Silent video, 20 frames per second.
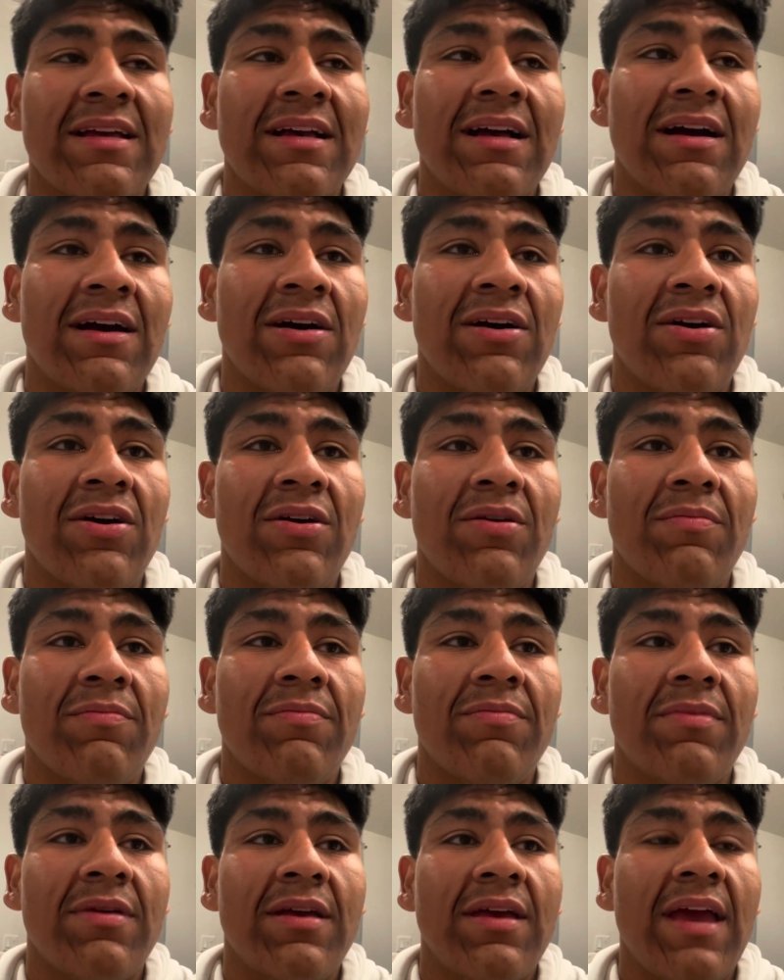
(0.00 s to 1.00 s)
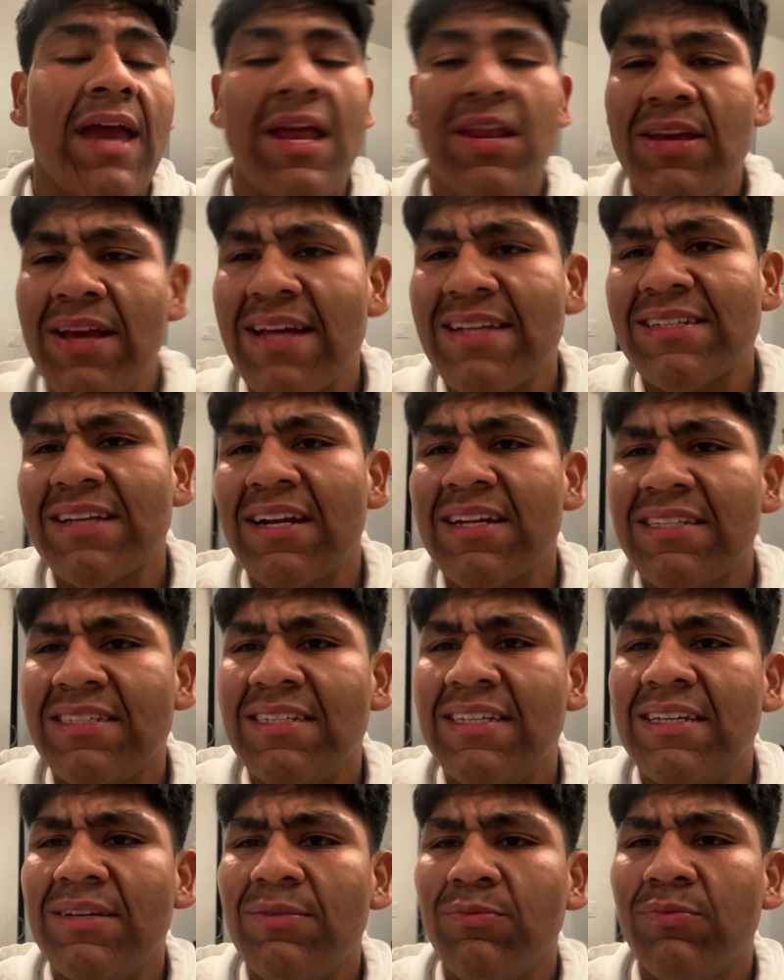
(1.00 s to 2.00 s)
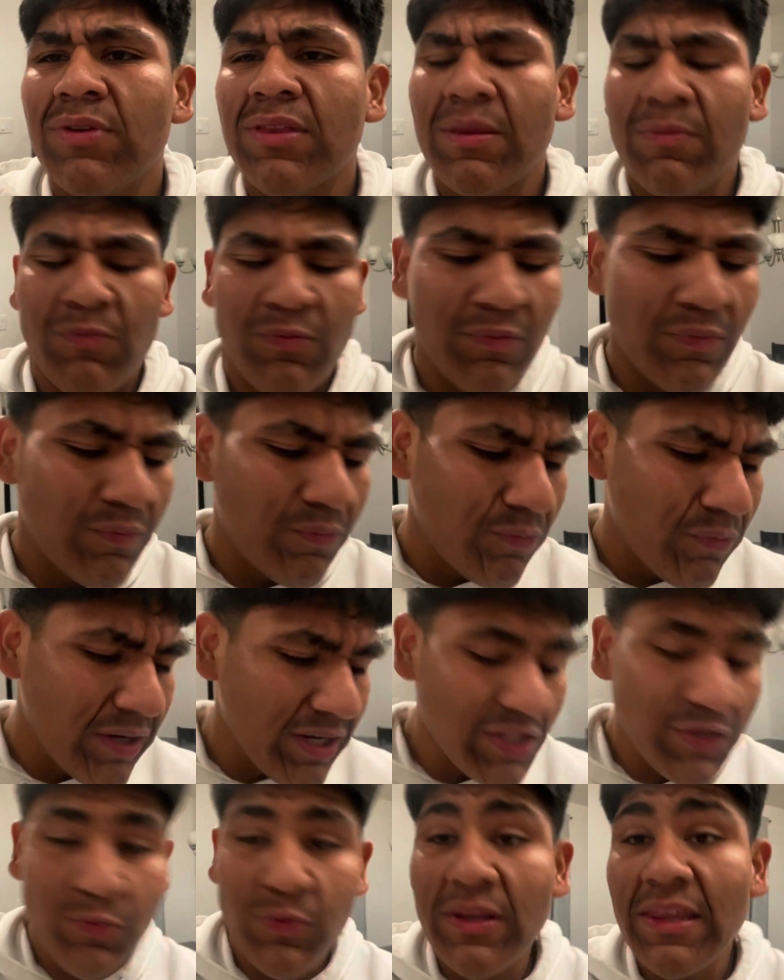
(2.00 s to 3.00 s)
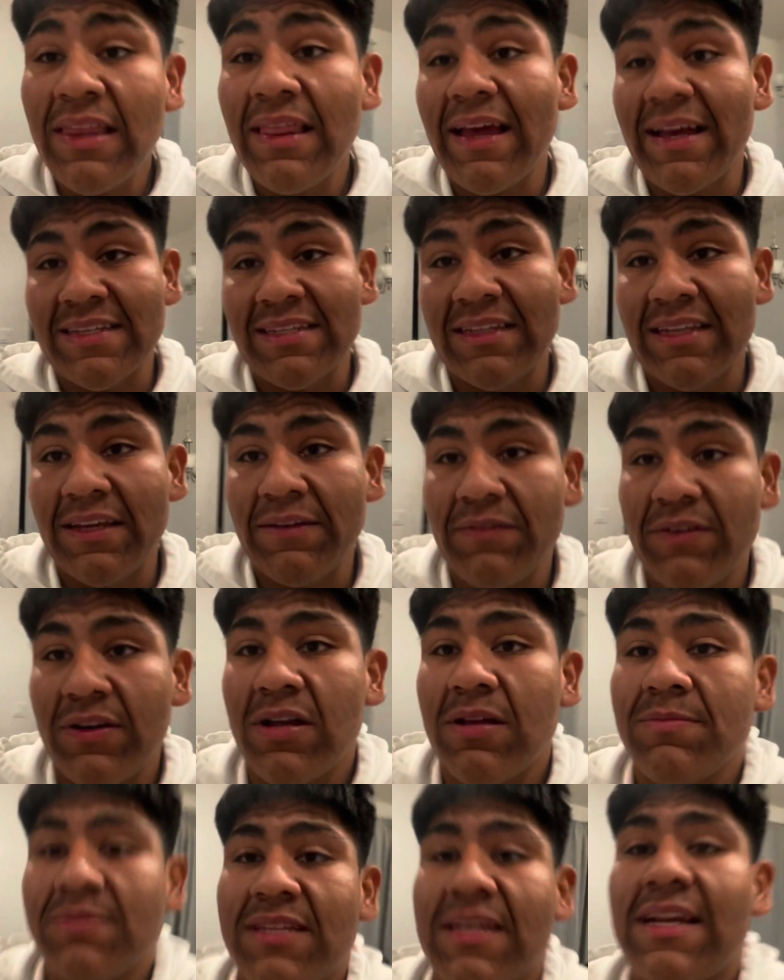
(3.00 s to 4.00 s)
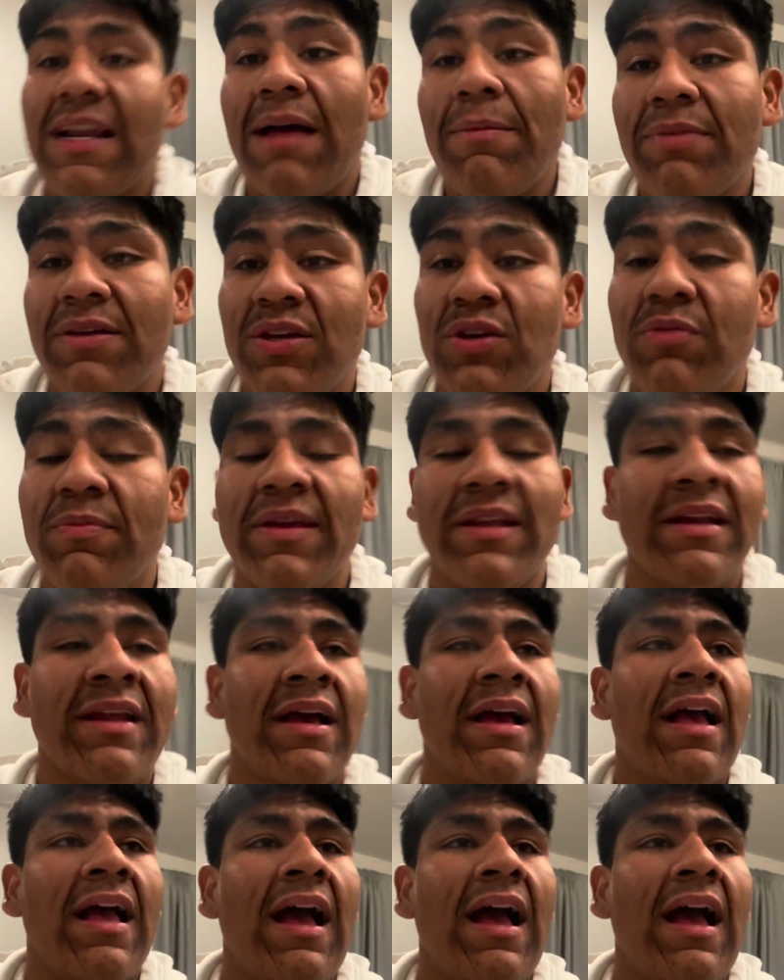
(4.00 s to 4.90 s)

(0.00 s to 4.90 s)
Um, and you guys got to see what the what it's really like to lift. You know what I'm saying? I'm human.